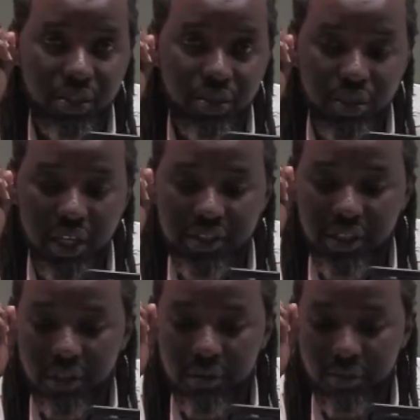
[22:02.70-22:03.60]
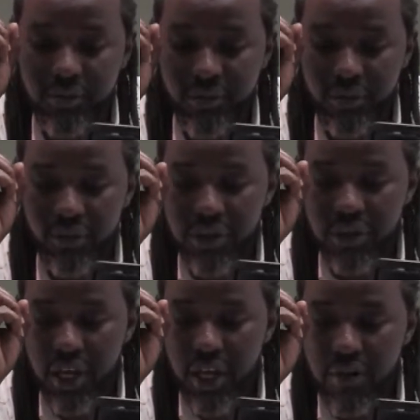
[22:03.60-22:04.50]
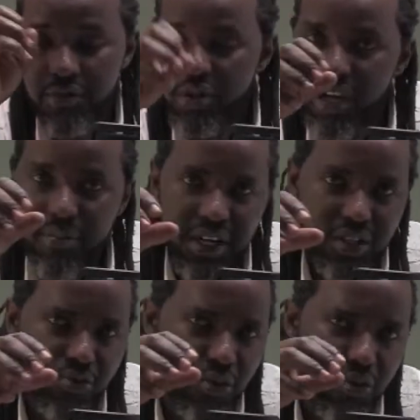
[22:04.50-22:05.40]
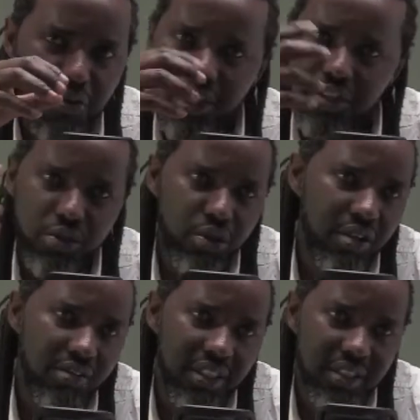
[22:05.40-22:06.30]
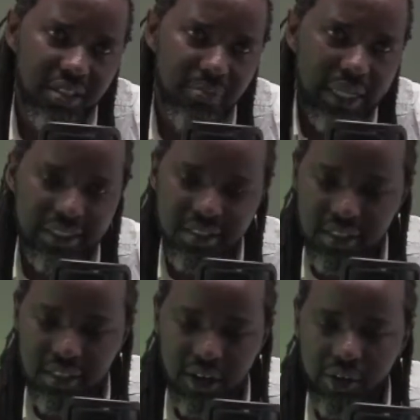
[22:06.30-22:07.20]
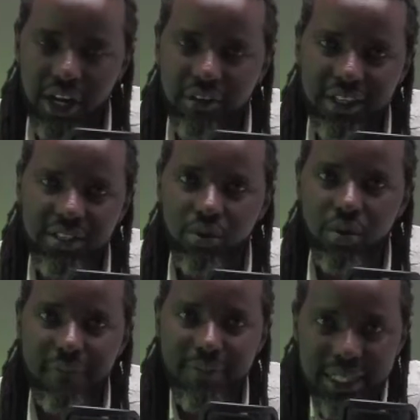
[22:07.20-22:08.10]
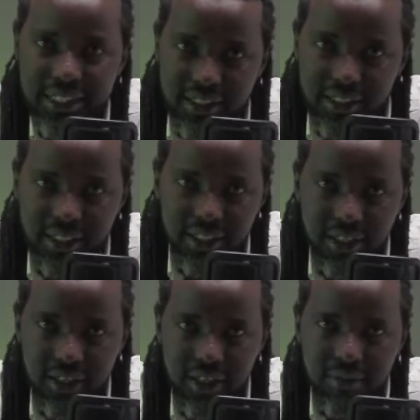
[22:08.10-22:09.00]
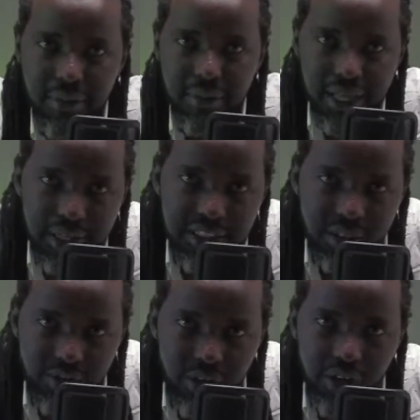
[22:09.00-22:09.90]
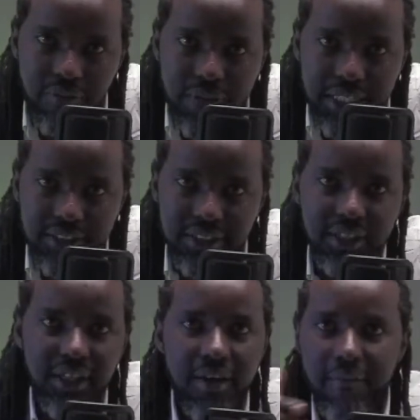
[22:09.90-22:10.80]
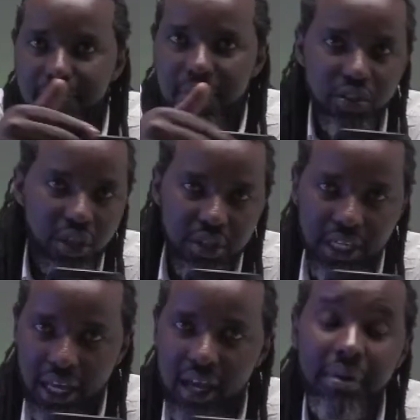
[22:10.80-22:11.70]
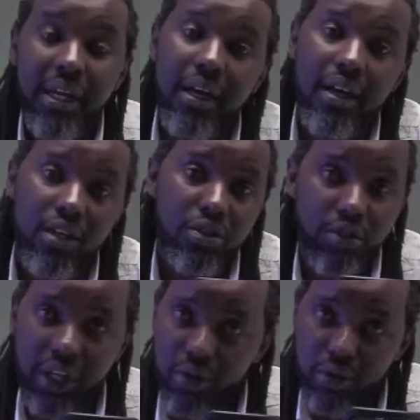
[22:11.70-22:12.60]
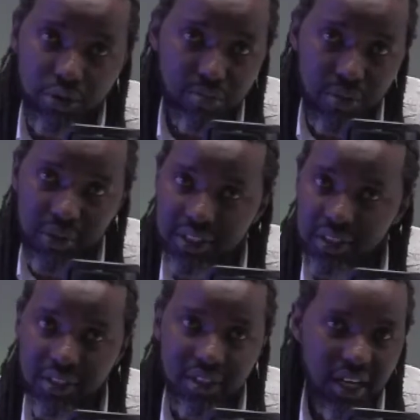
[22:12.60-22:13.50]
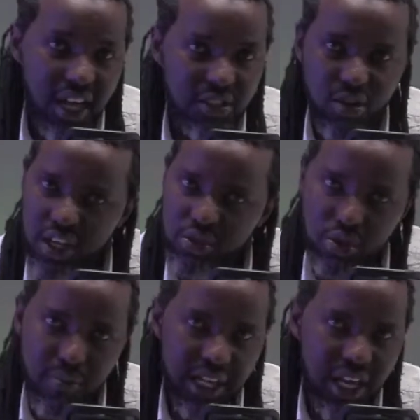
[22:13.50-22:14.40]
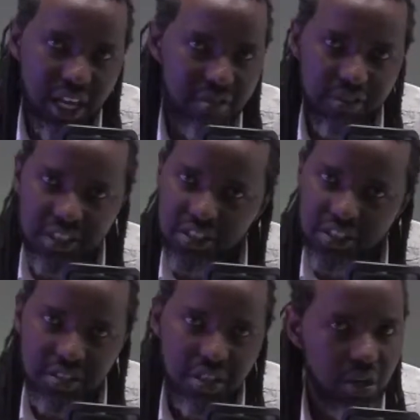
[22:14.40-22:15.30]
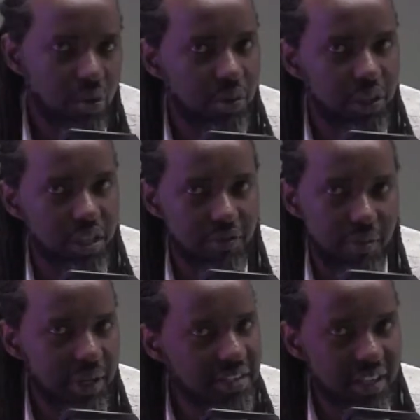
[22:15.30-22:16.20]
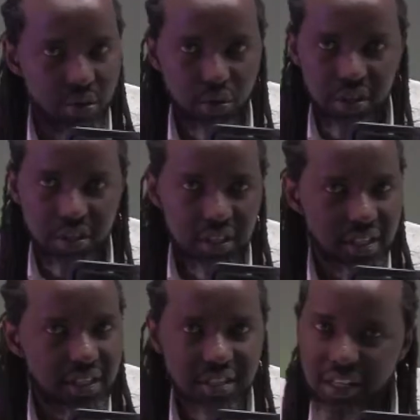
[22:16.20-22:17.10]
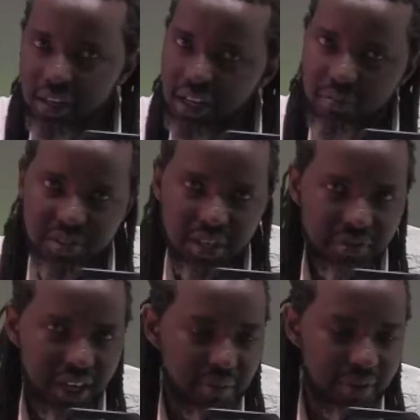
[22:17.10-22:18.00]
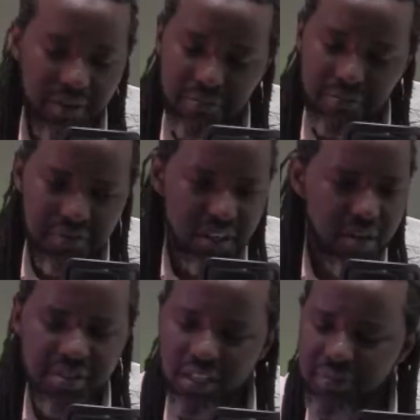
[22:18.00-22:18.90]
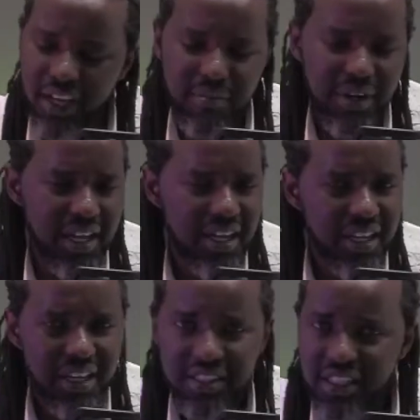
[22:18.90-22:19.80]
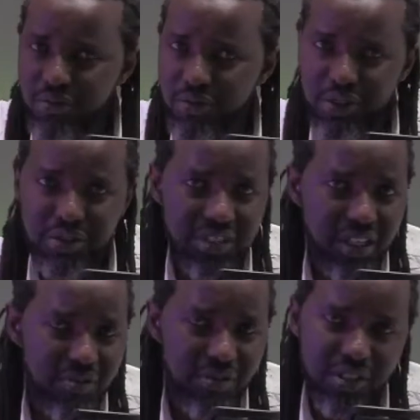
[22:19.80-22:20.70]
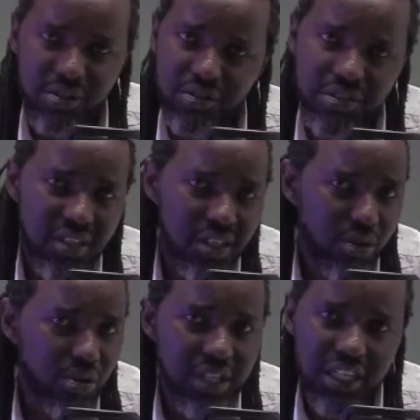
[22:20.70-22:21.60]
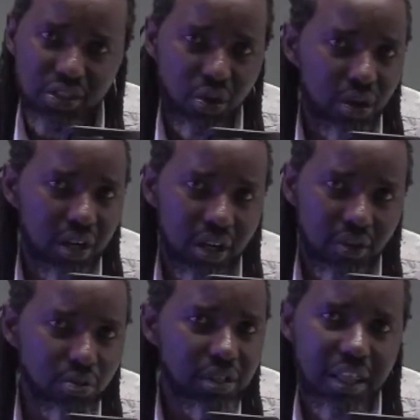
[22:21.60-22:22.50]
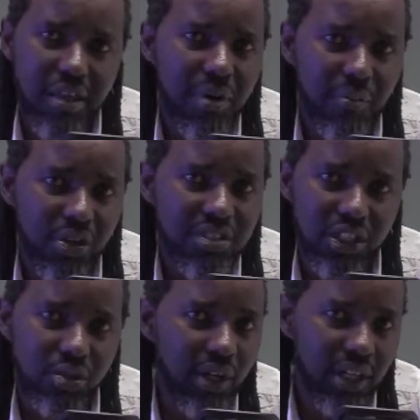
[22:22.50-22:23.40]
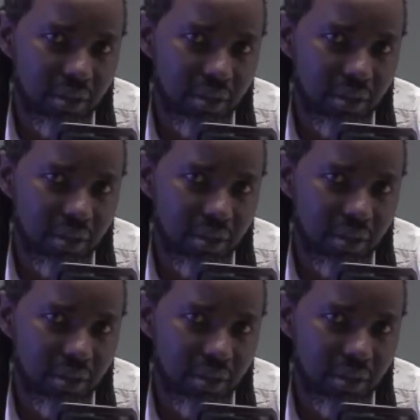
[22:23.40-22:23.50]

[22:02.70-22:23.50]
getting video cameras for their social events. Please, I would advise you, please, by the mercies of God, please make sure you get a camera to record those moments. As long as you normally have events within the family circle, just grab yourself a camera. Grab yourself a camera, take photos, take videos, because that is all, those are the memories that you will keep.